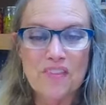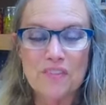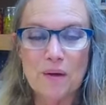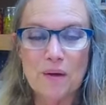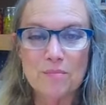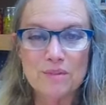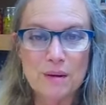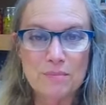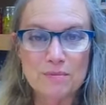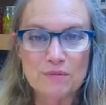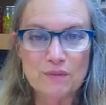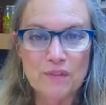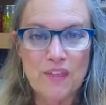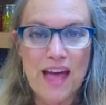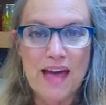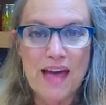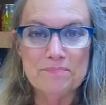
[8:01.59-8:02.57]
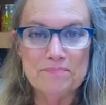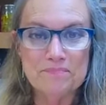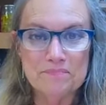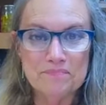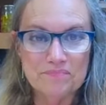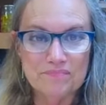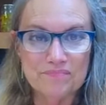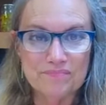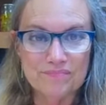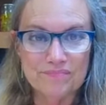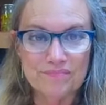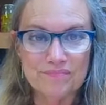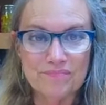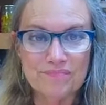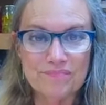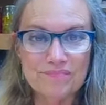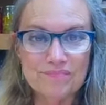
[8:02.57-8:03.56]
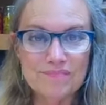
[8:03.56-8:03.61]
Thumbs ups for that.
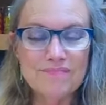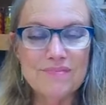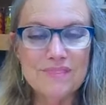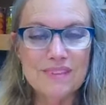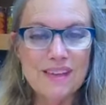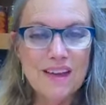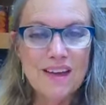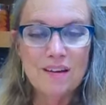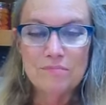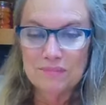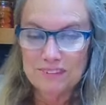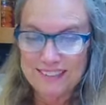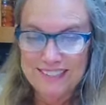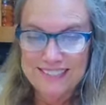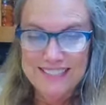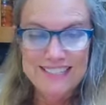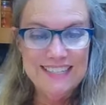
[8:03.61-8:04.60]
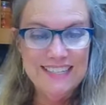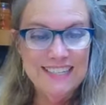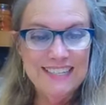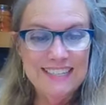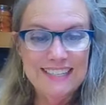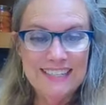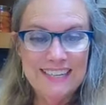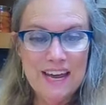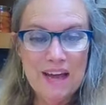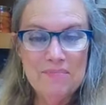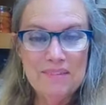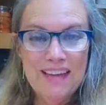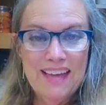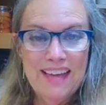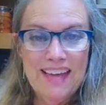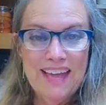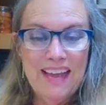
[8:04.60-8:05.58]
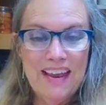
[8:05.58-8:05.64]
Linda did, yep.
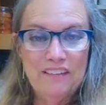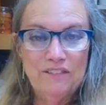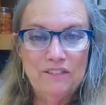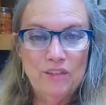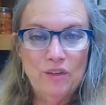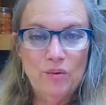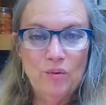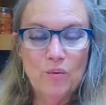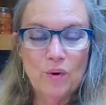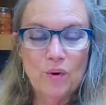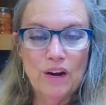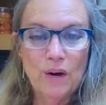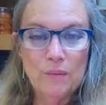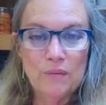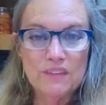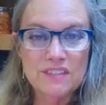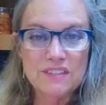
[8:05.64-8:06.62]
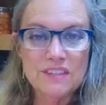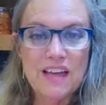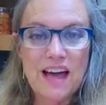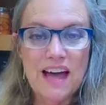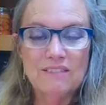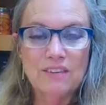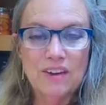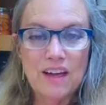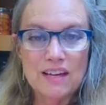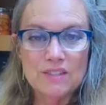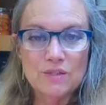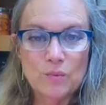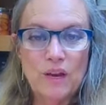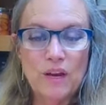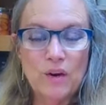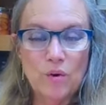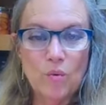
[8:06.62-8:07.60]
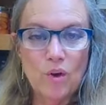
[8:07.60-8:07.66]
And if you were here with us live last
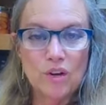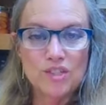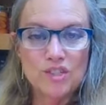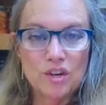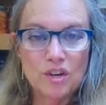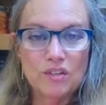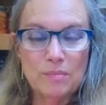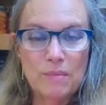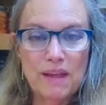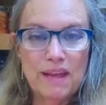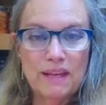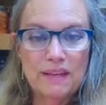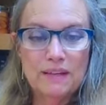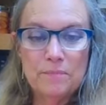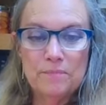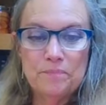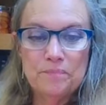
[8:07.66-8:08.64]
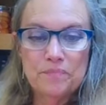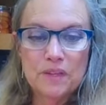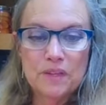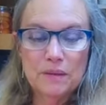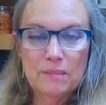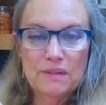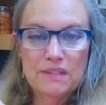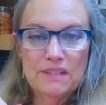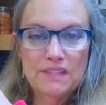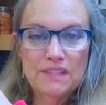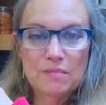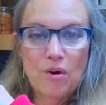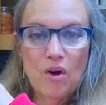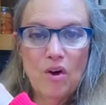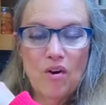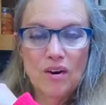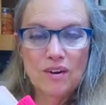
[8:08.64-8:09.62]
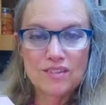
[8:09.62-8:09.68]
week or watched on demand, let me see some
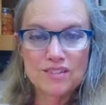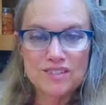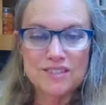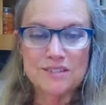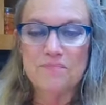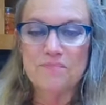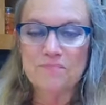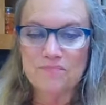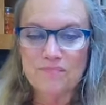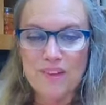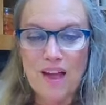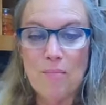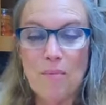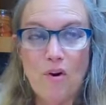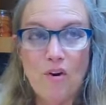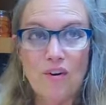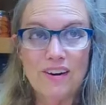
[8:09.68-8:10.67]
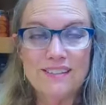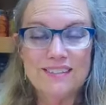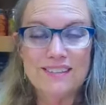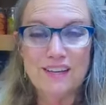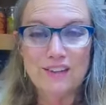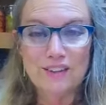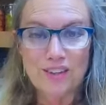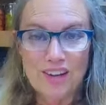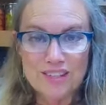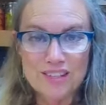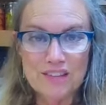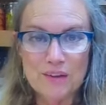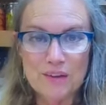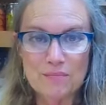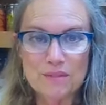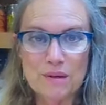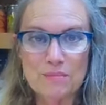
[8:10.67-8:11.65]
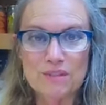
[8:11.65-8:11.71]
hearts. I'm already seeing lots of
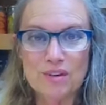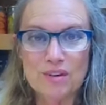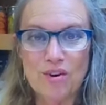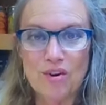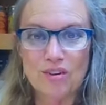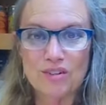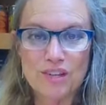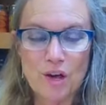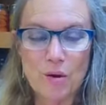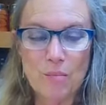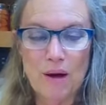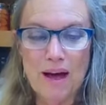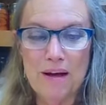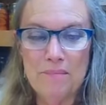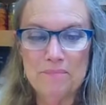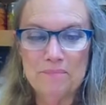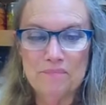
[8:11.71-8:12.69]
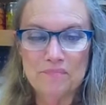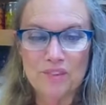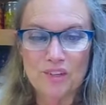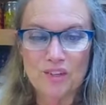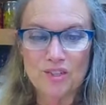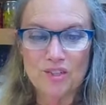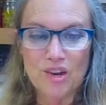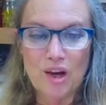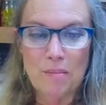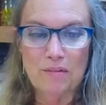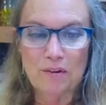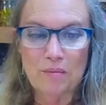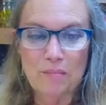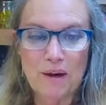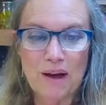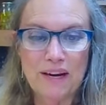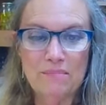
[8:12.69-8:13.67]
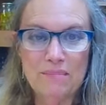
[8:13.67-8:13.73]
thumbs ups and hearts go by. Good job,
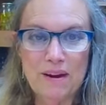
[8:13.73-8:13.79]
everybody.